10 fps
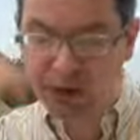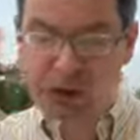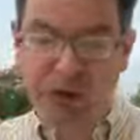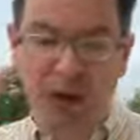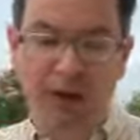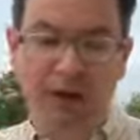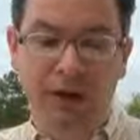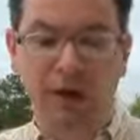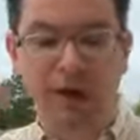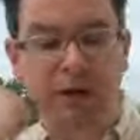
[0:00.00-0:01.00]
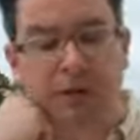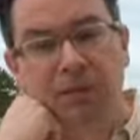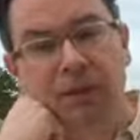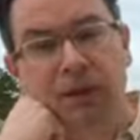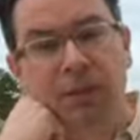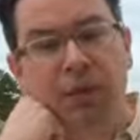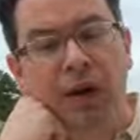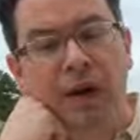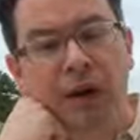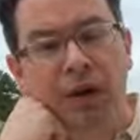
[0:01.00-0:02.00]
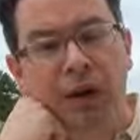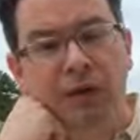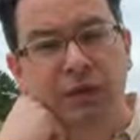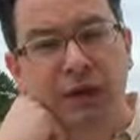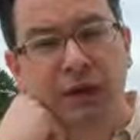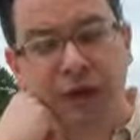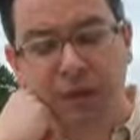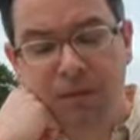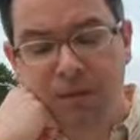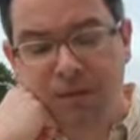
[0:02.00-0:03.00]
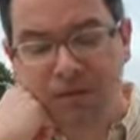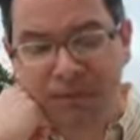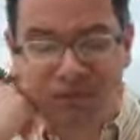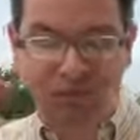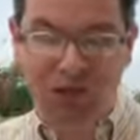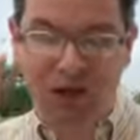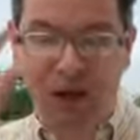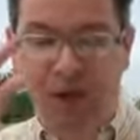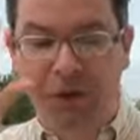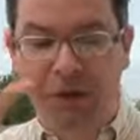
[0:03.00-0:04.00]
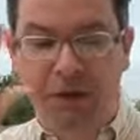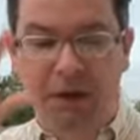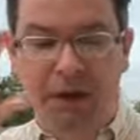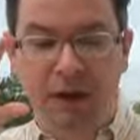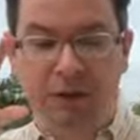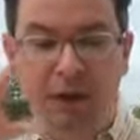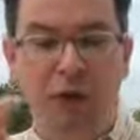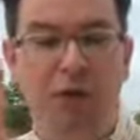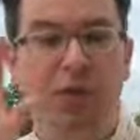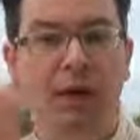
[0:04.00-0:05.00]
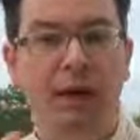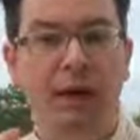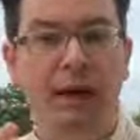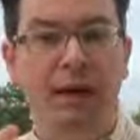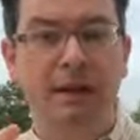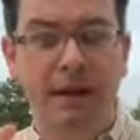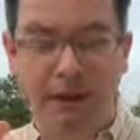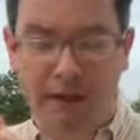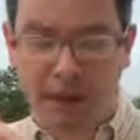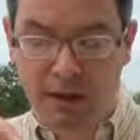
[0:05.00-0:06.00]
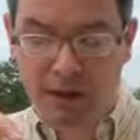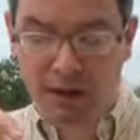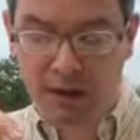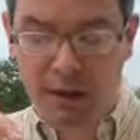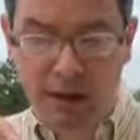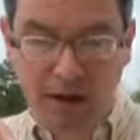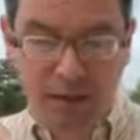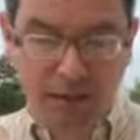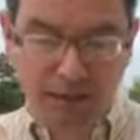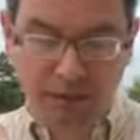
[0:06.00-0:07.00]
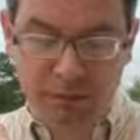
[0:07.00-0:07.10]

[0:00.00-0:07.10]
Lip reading: So the price cost ratio, I think, even though the price tag's less, I